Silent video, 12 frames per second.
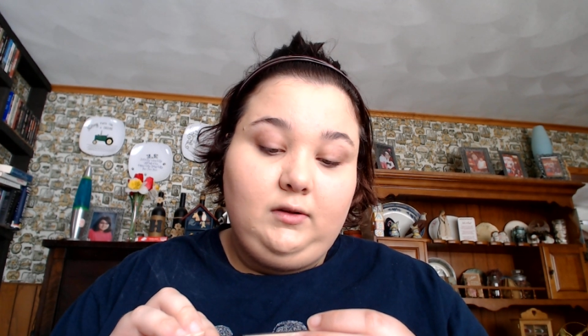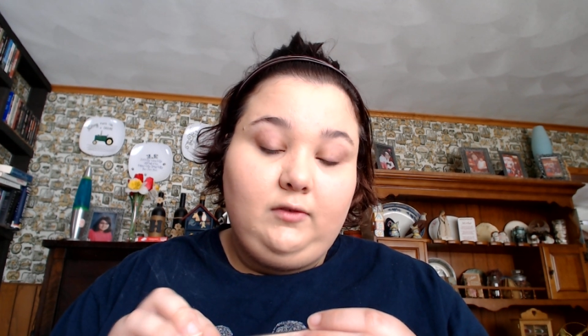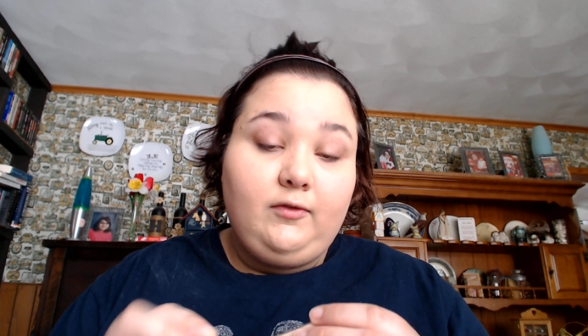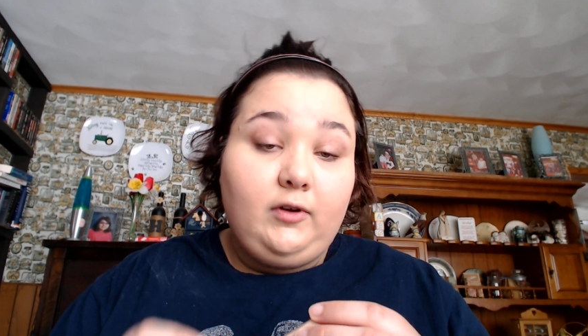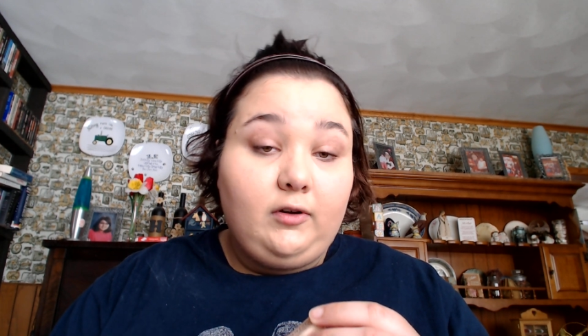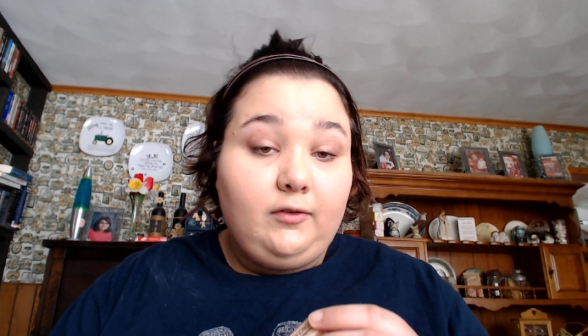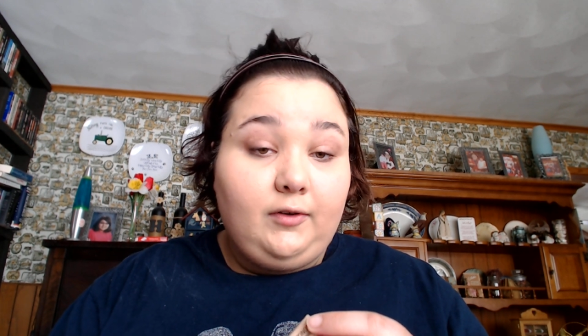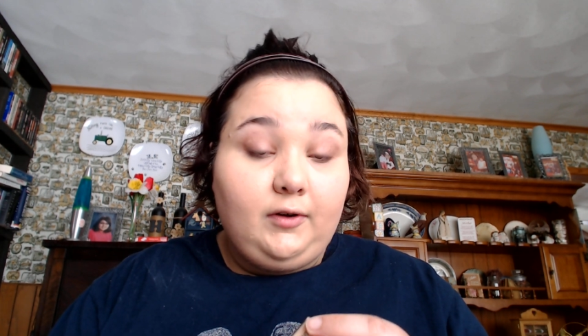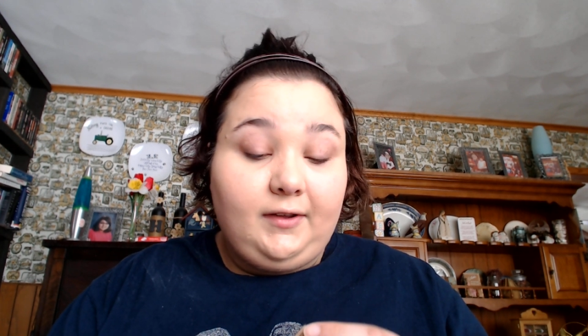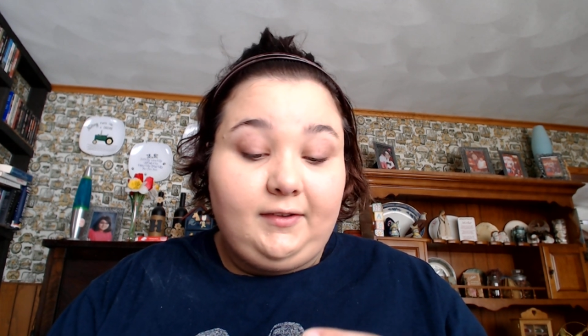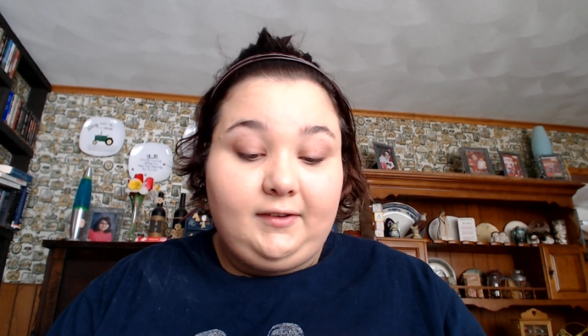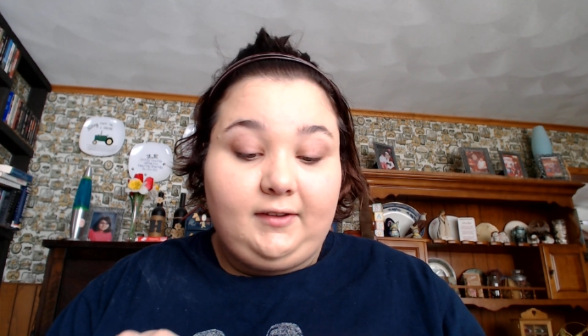Photo
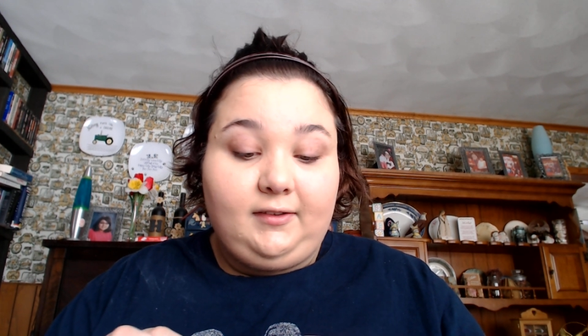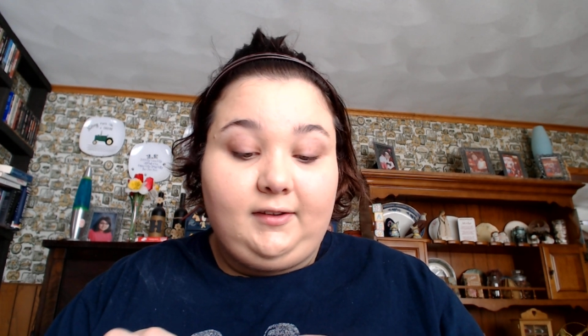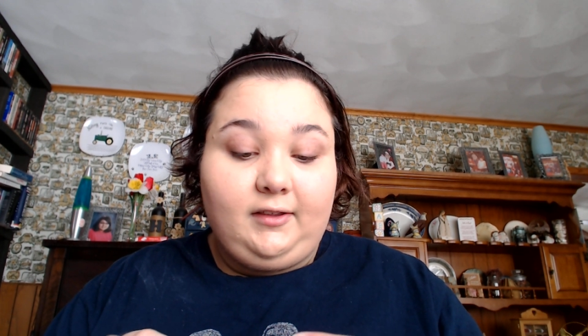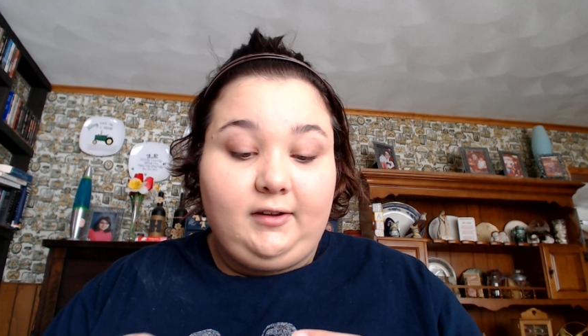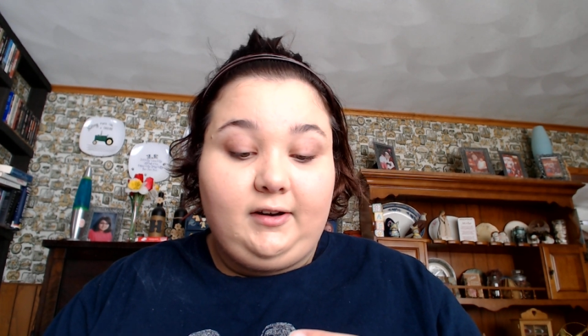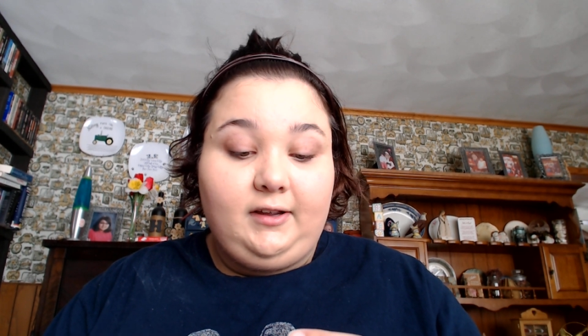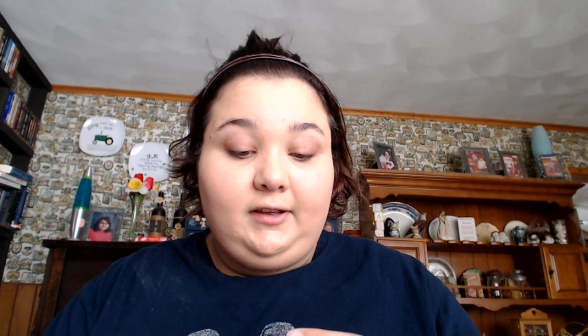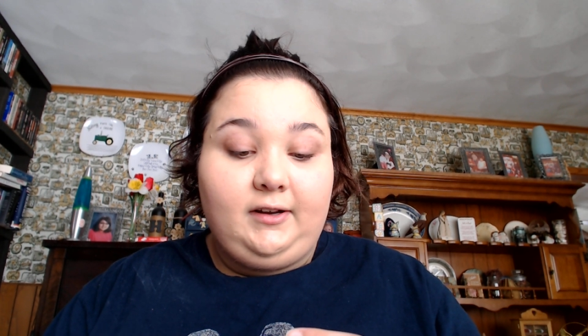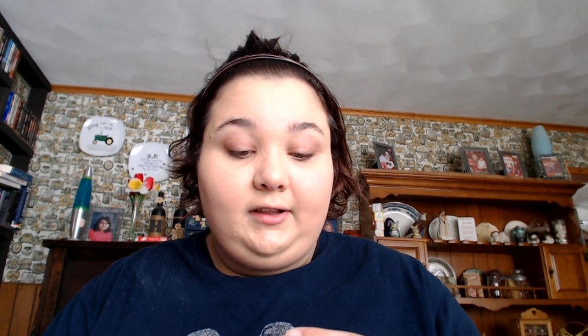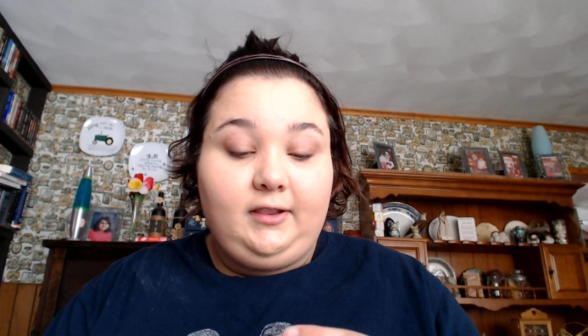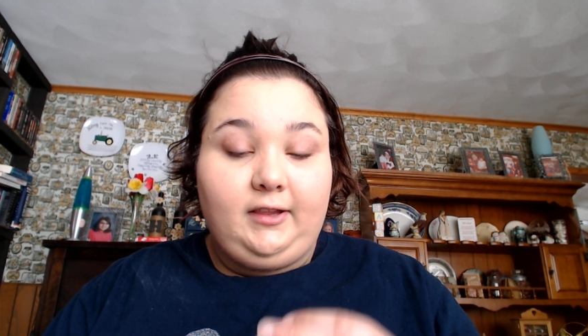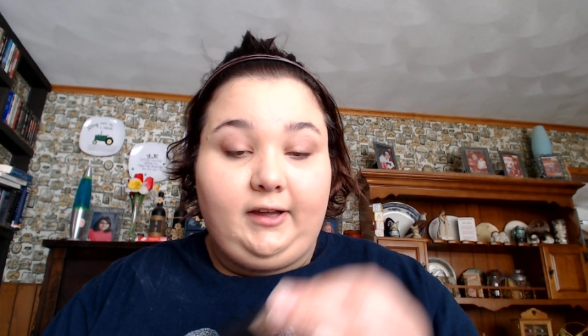Focus Concealer in
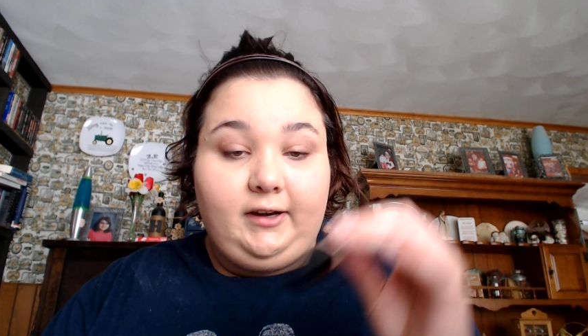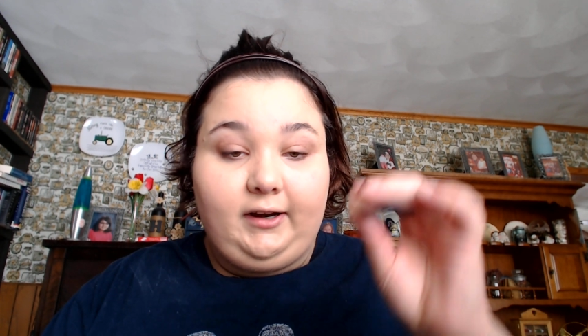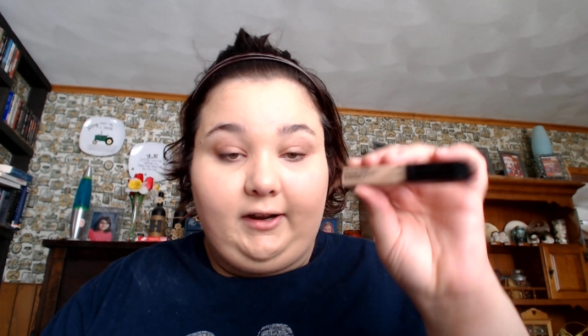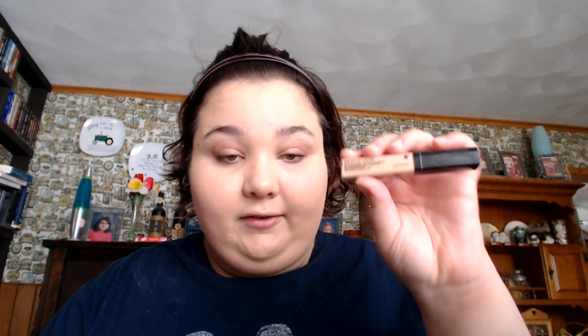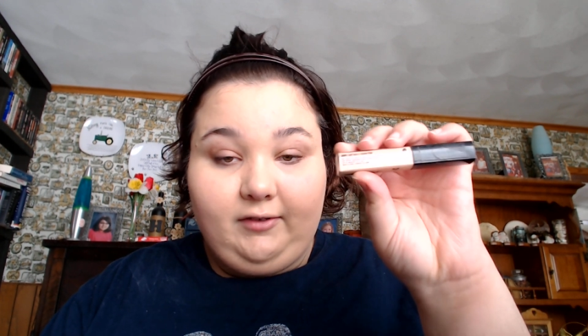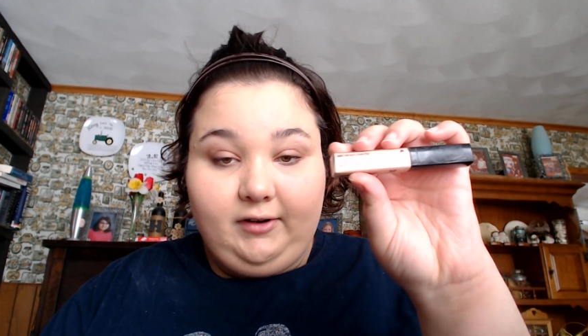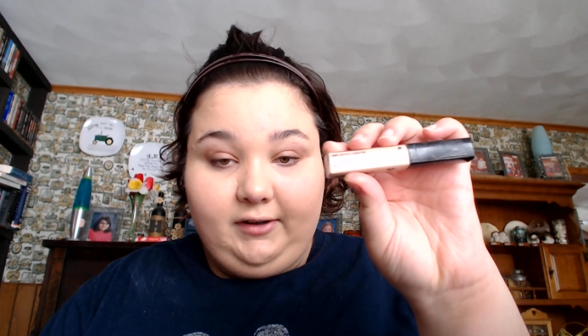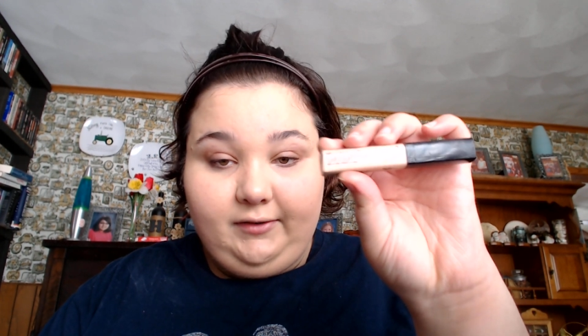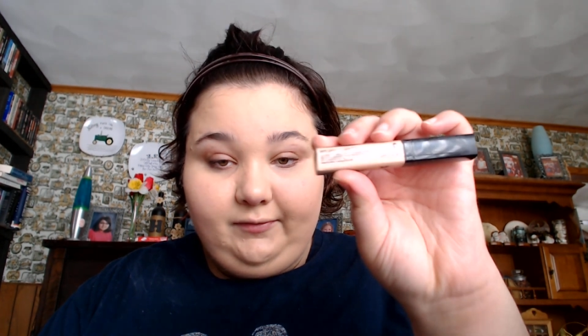Light Ivory.